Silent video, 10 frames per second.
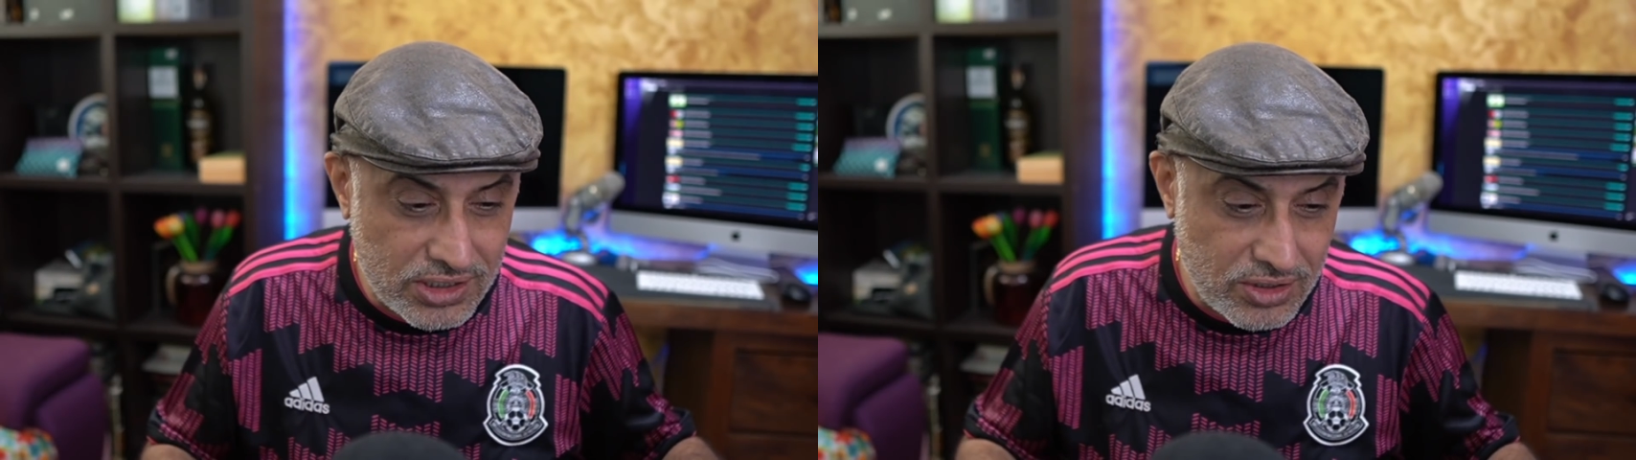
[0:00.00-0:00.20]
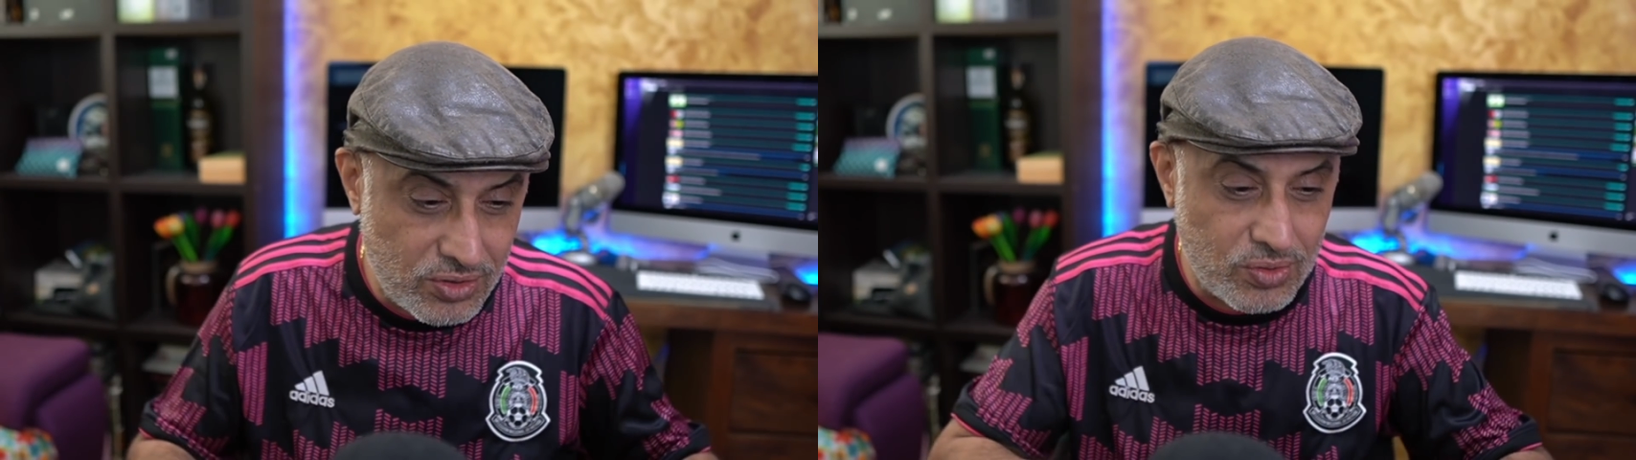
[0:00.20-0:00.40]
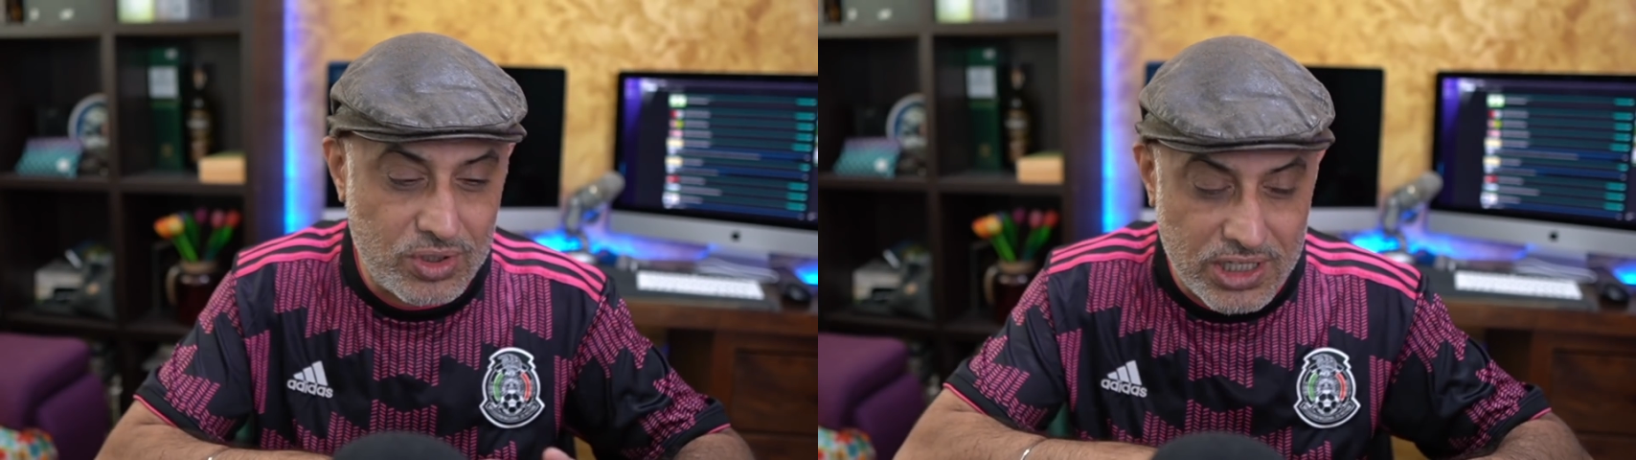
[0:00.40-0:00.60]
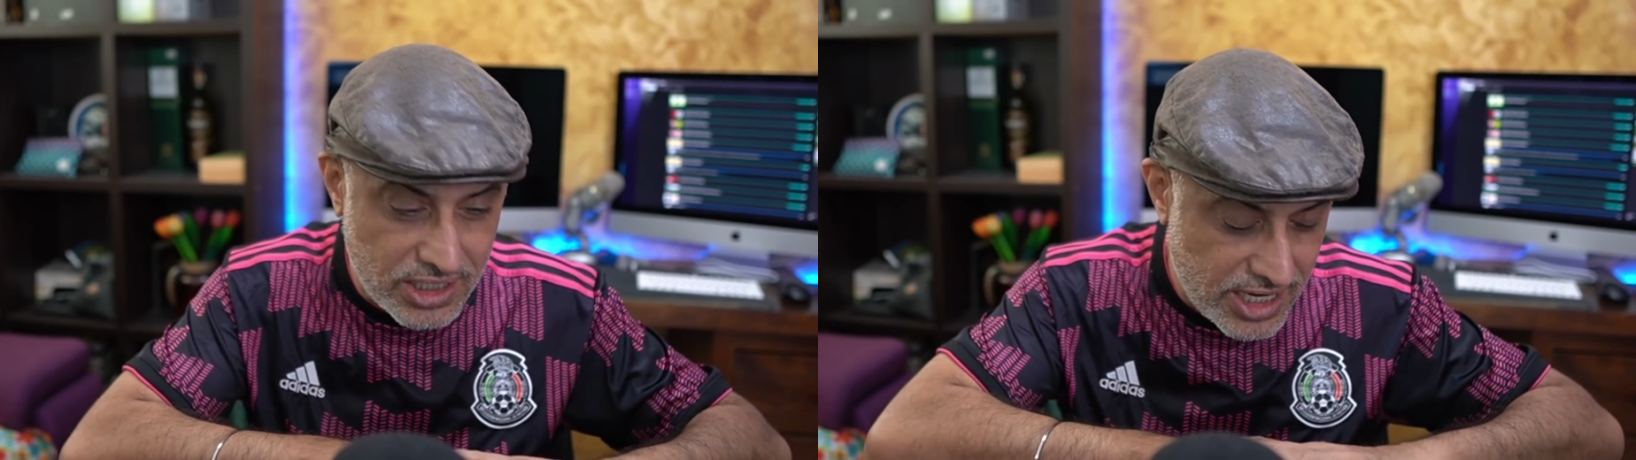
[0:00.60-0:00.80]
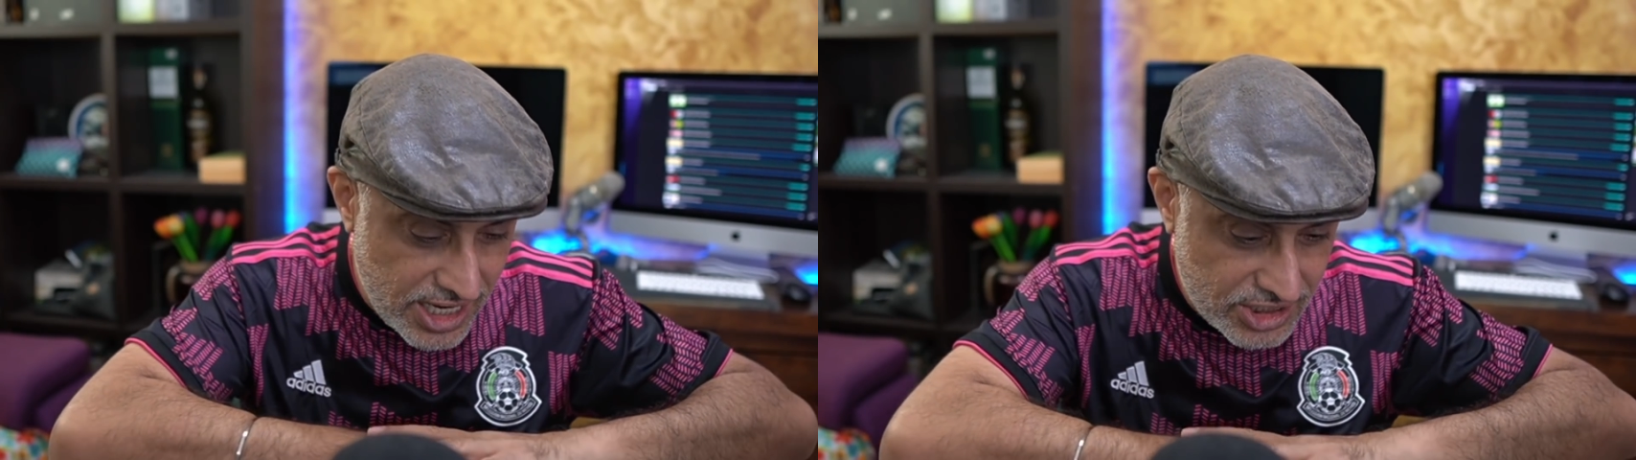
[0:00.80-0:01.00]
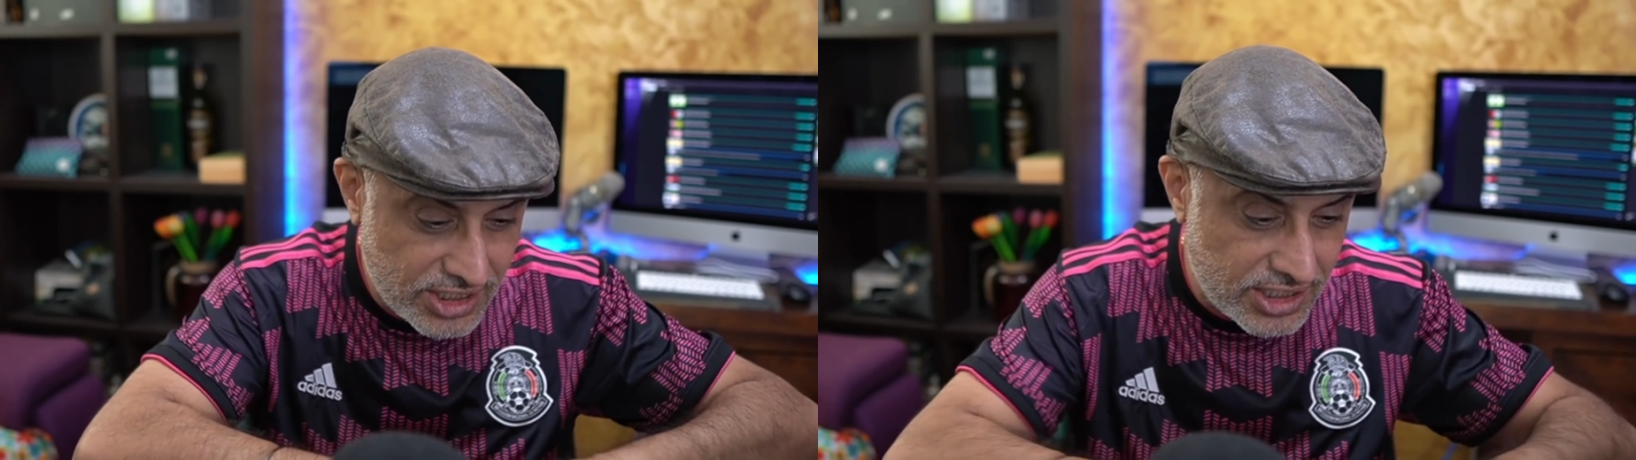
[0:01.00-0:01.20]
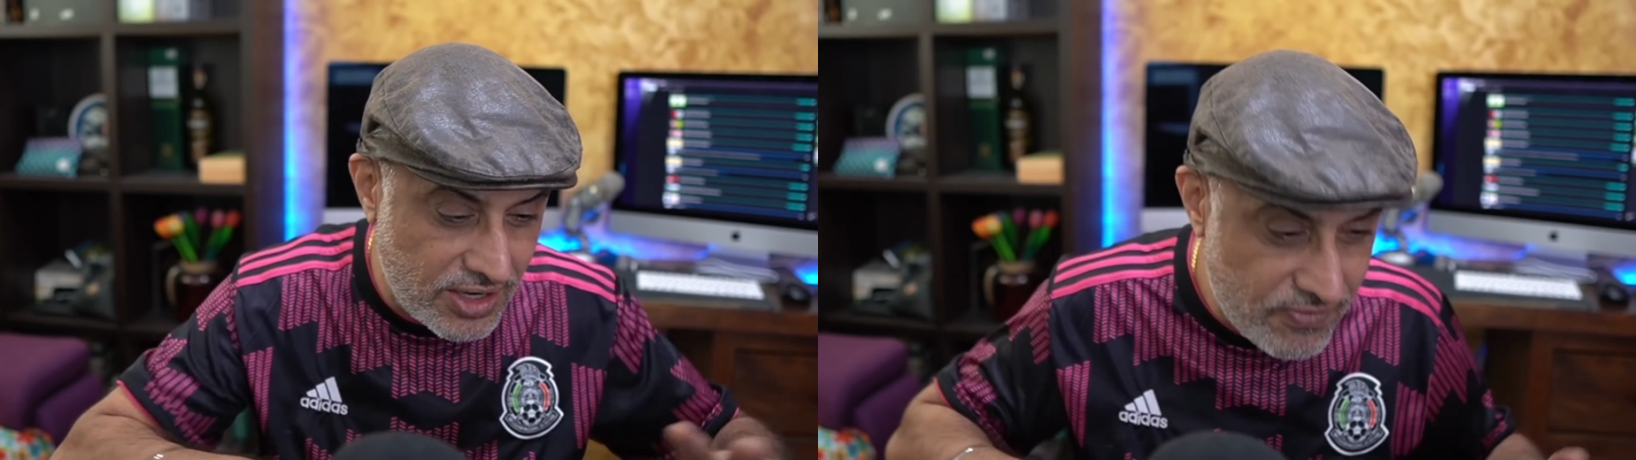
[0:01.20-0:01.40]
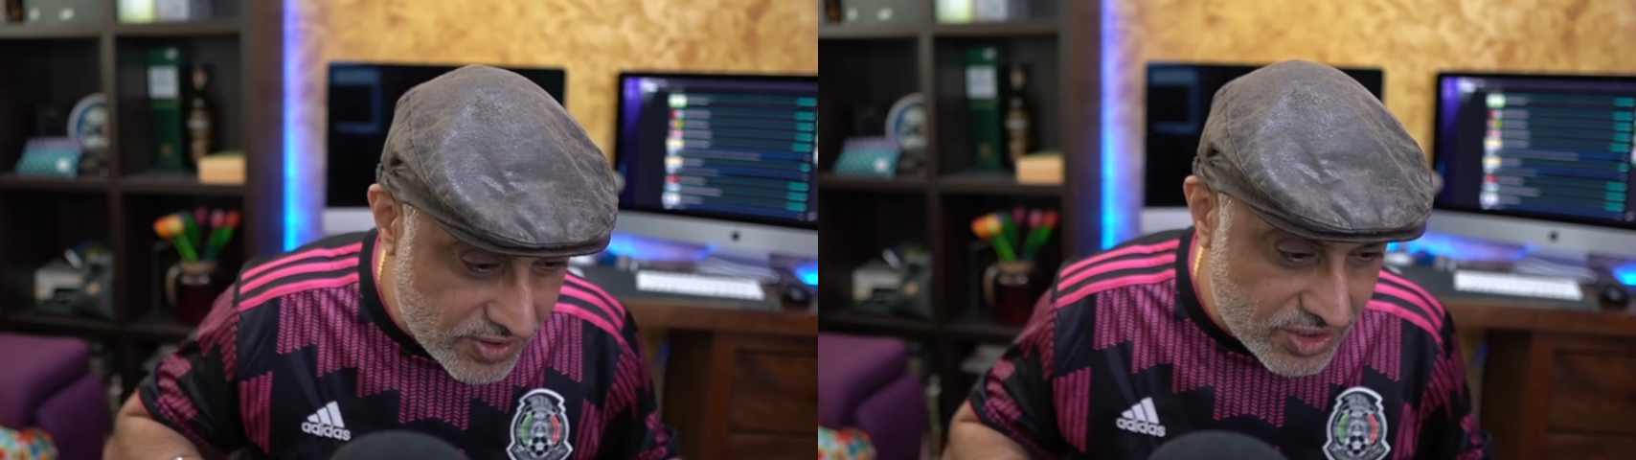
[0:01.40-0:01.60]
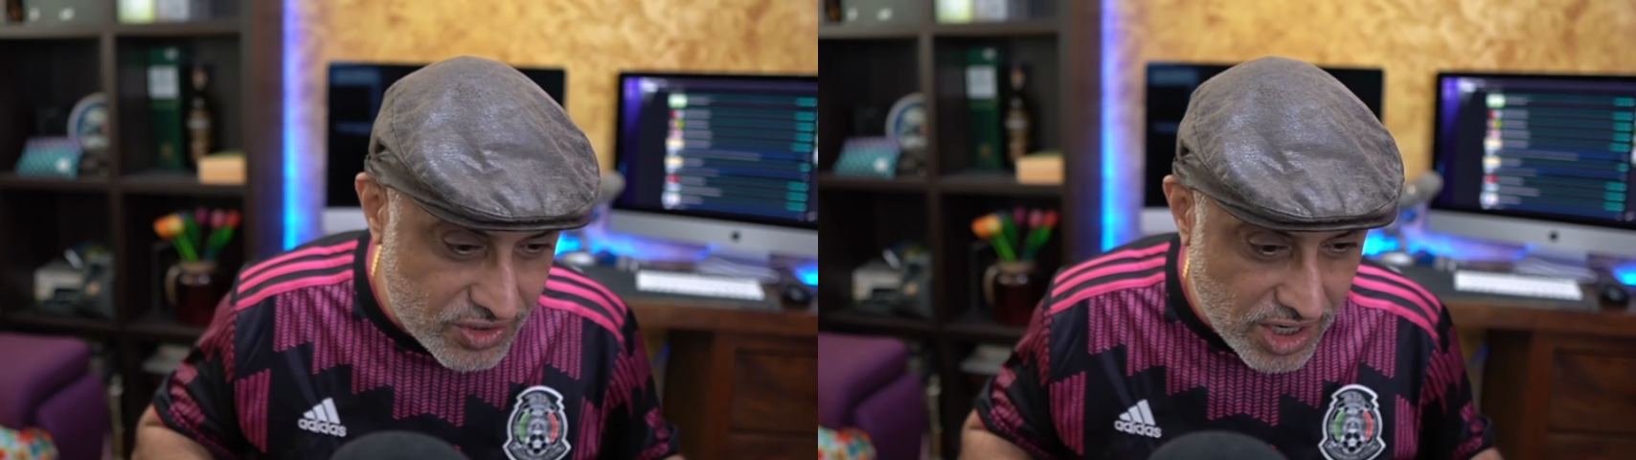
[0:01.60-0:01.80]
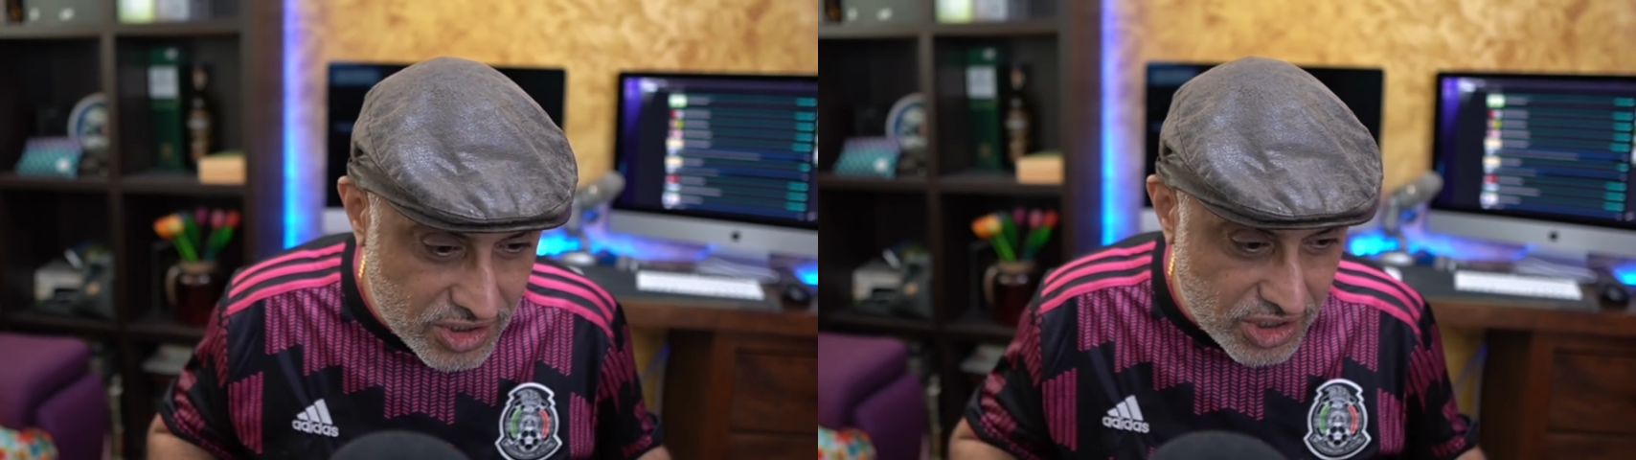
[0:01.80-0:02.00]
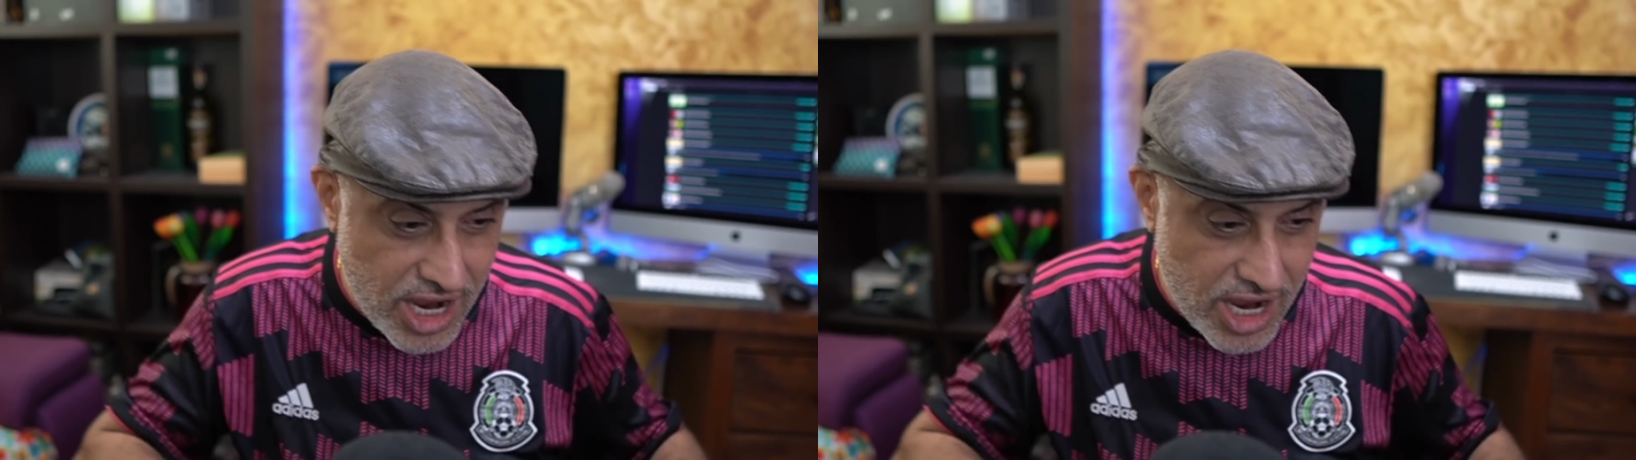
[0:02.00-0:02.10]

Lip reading: into the nation's infrastructure,